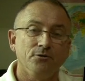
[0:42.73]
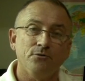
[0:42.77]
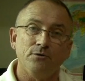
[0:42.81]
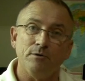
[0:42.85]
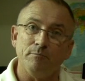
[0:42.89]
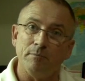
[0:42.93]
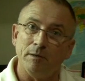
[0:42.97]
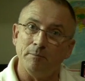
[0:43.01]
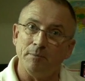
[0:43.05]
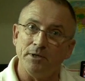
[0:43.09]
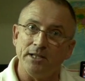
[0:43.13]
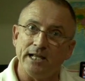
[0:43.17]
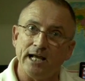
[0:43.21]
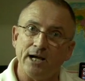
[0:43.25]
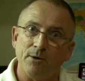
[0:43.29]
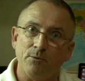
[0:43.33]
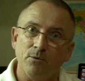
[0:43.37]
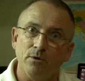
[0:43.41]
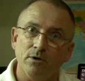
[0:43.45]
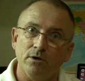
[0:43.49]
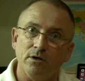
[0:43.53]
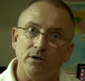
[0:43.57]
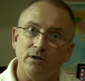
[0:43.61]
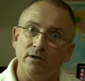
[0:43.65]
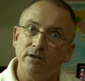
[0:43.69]
remember that
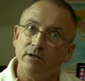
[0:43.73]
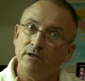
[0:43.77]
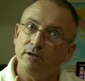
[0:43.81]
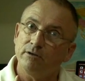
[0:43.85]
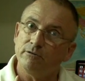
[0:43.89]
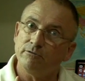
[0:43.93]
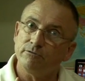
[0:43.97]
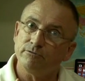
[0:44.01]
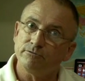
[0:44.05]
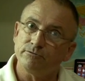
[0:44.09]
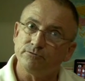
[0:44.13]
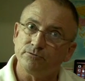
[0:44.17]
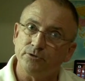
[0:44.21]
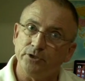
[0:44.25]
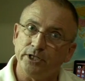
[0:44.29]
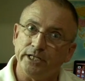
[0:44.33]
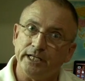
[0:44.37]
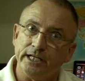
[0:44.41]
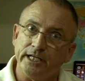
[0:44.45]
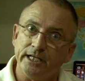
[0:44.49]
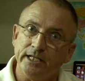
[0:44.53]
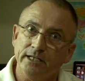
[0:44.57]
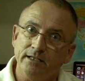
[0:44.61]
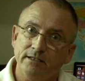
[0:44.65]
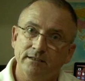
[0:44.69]
word,
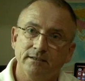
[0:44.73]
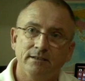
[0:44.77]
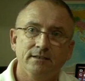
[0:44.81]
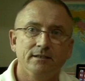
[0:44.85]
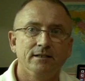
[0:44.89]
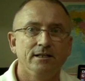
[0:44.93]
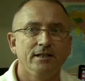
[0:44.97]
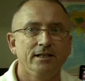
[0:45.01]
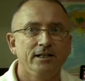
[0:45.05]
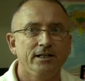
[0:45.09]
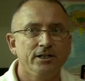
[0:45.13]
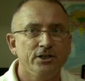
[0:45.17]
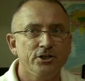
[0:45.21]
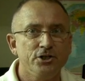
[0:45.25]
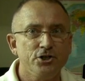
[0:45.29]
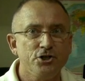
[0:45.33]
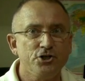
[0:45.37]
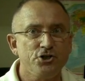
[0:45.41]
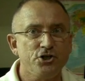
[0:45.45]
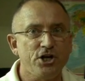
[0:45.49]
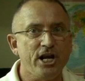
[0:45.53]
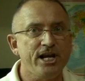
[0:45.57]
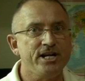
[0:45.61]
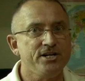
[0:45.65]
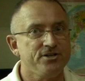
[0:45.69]
free,
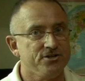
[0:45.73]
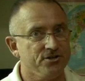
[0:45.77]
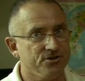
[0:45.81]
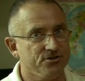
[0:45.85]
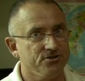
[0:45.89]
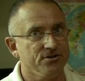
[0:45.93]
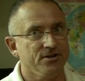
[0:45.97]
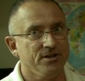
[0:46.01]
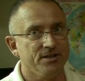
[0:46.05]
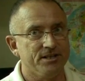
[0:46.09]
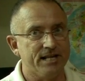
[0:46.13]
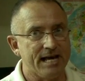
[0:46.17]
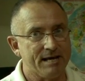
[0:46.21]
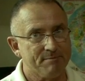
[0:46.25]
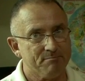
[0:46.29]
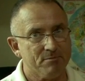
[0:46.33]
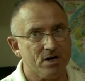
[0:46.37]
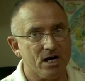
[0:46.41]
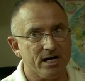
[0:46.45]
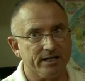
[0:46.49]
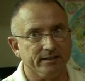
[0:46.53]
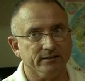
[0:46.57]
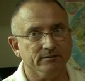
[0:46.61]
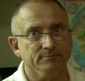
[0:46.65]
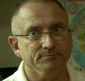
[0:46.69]
changes that
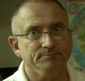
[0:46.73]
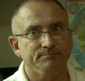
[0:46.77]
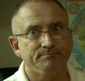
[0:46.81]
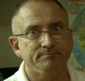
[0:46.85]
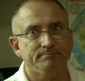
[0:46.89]
model.